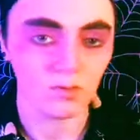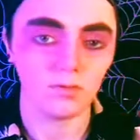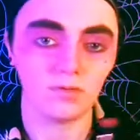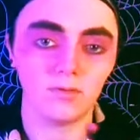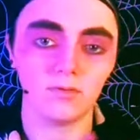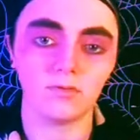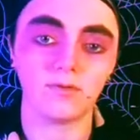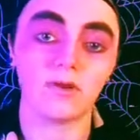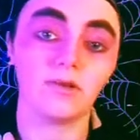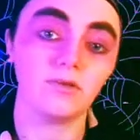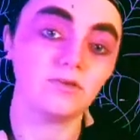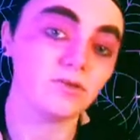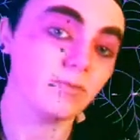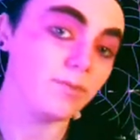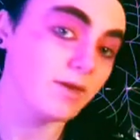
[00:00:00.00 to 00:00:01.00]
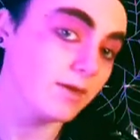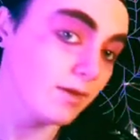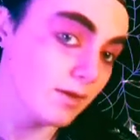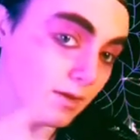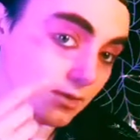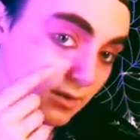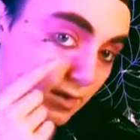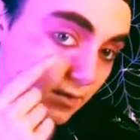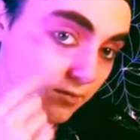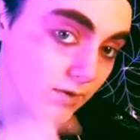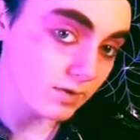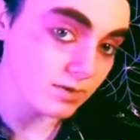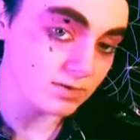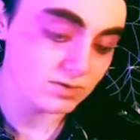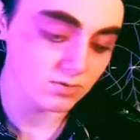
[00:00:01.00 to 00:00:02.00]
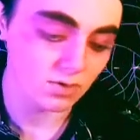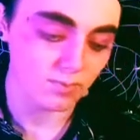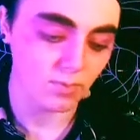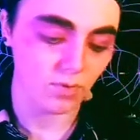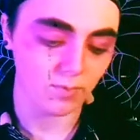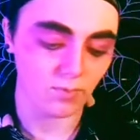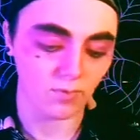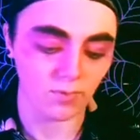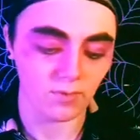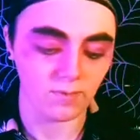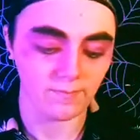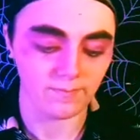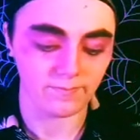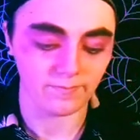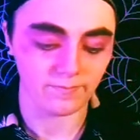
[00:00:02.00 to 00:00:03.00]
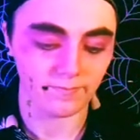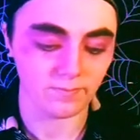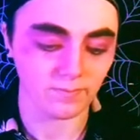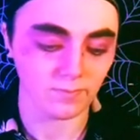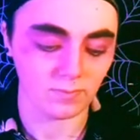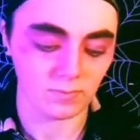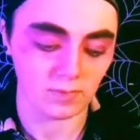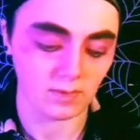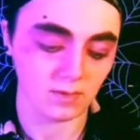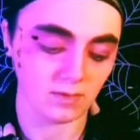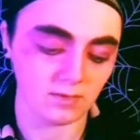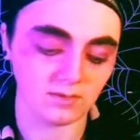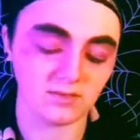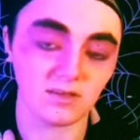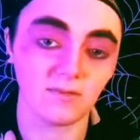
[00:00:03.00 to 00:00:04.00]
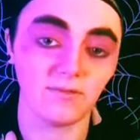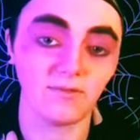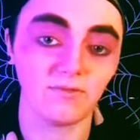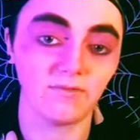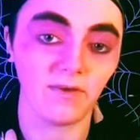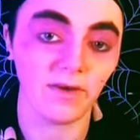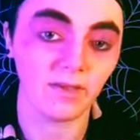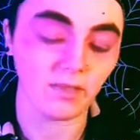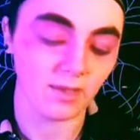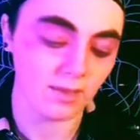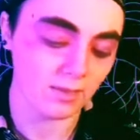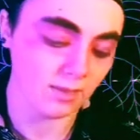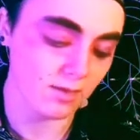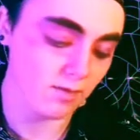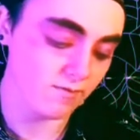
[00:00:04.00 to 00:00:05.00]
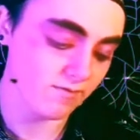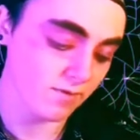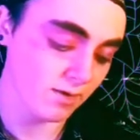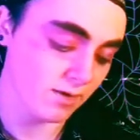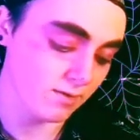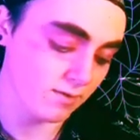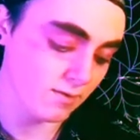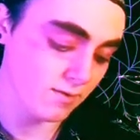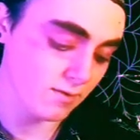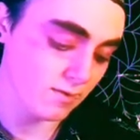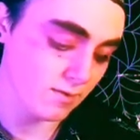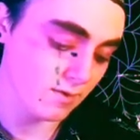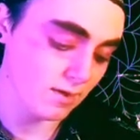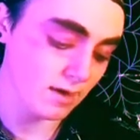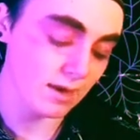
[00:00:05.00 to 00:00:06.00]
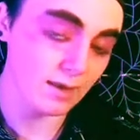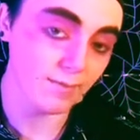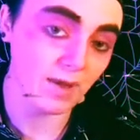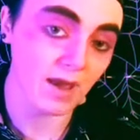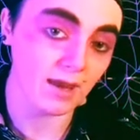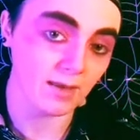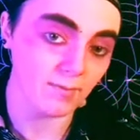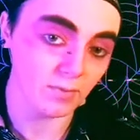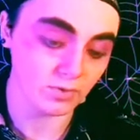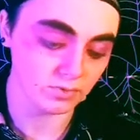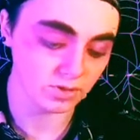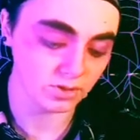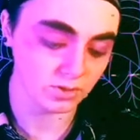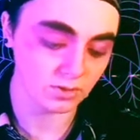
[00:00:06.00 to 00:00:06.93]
We're going to use our pink again to get rid of this dark purple. It's going to go very lightly over it in a patting motion.